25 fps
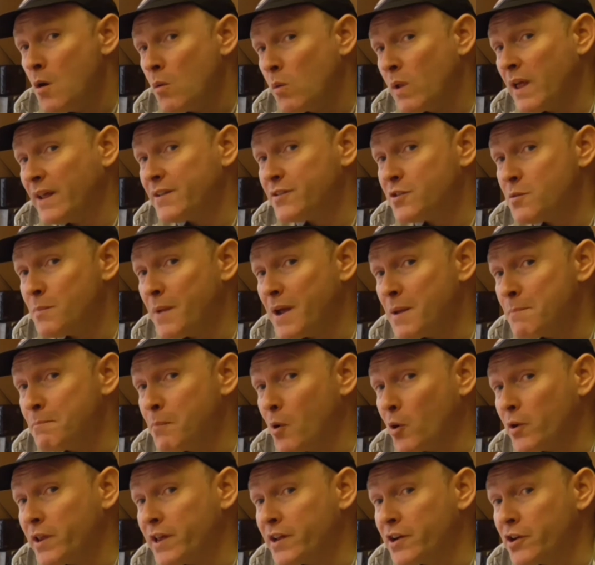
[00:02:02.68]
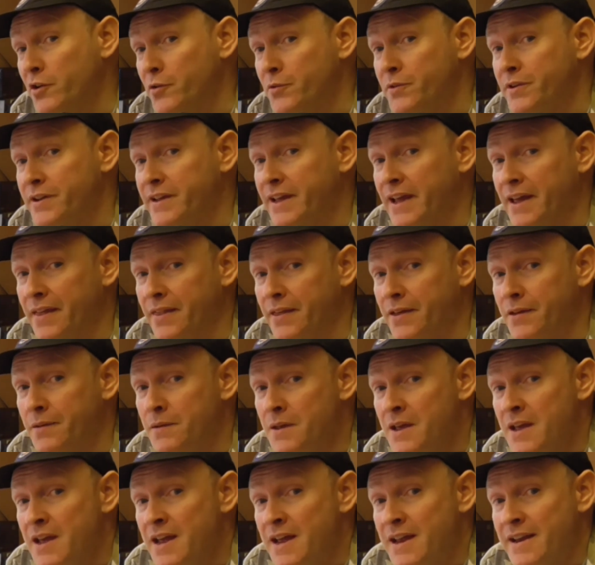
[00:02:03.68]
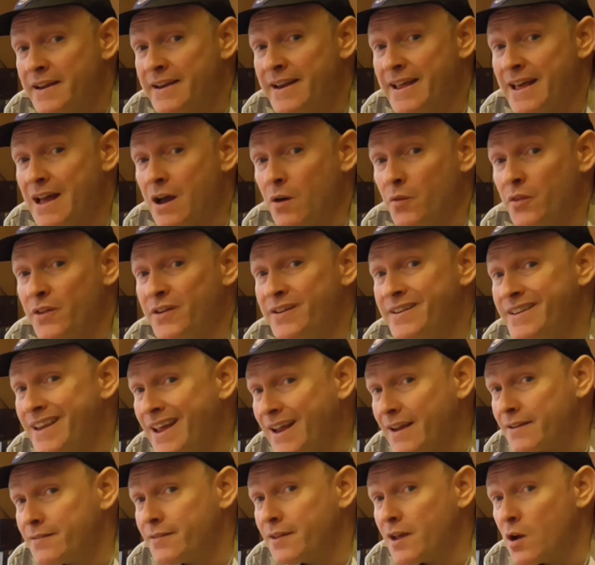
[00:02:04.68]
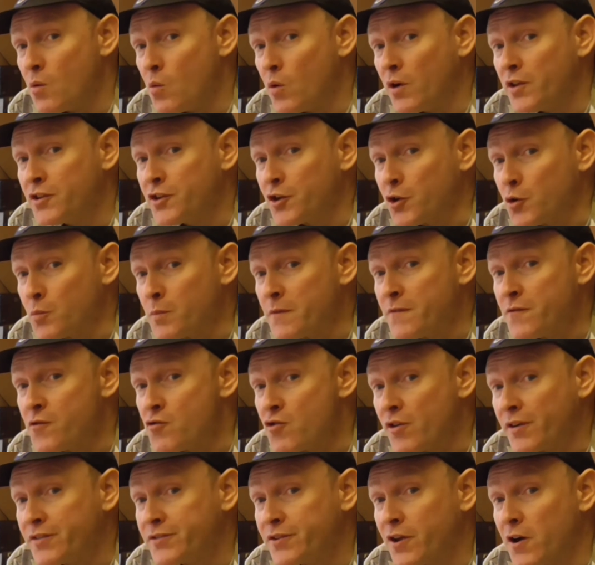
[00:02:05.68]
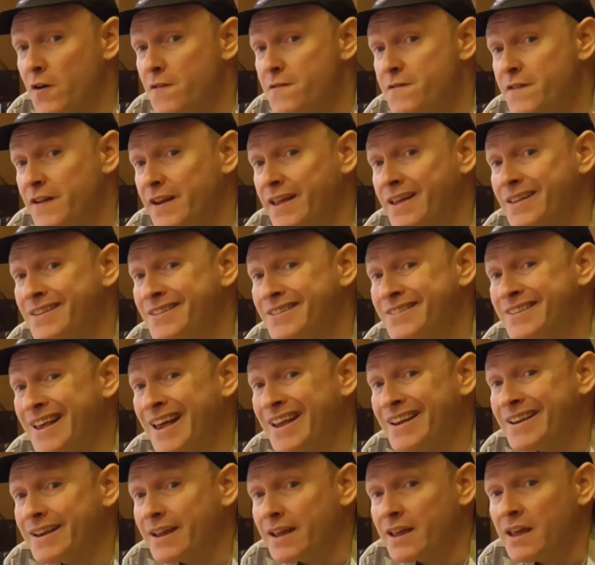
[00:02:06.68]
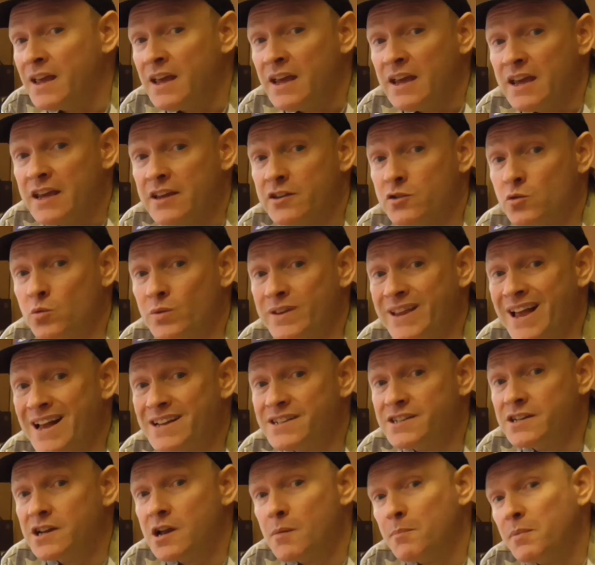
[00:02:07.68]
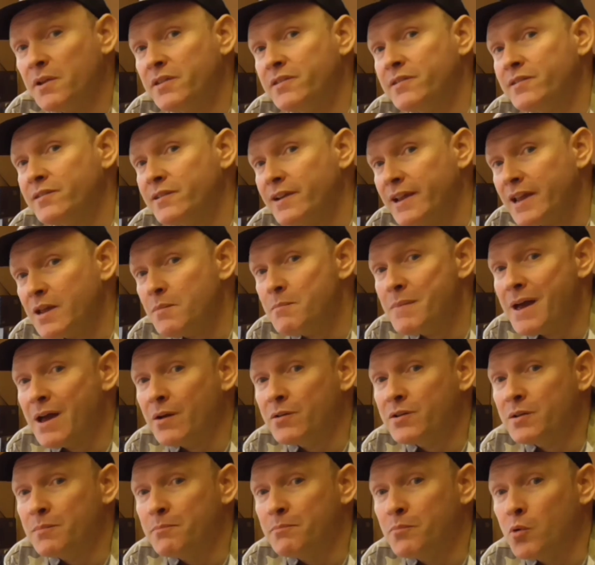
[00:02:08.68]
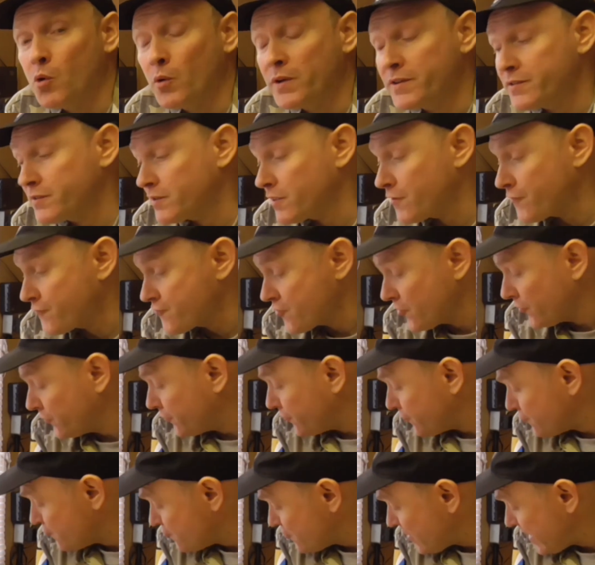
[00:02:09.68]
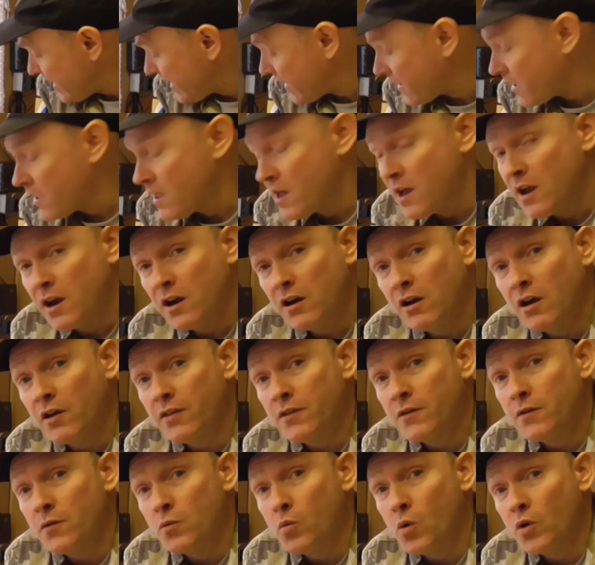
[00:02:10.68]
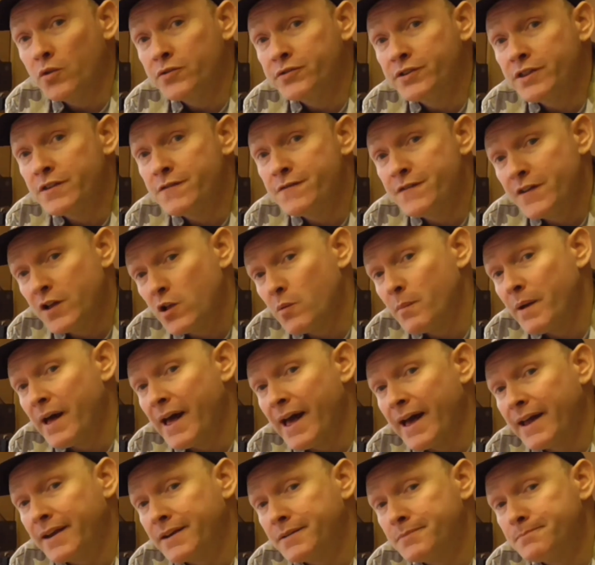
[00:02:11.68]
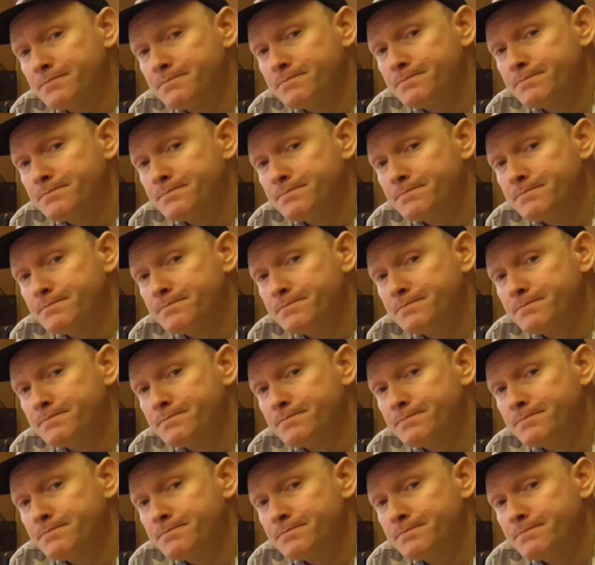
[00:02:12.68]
Well, that's the main body glued together. Now, the next thing I want to do before I start filling and sanding is to attach a couple of sling mounting points to the front and rear, like the ones in the film had.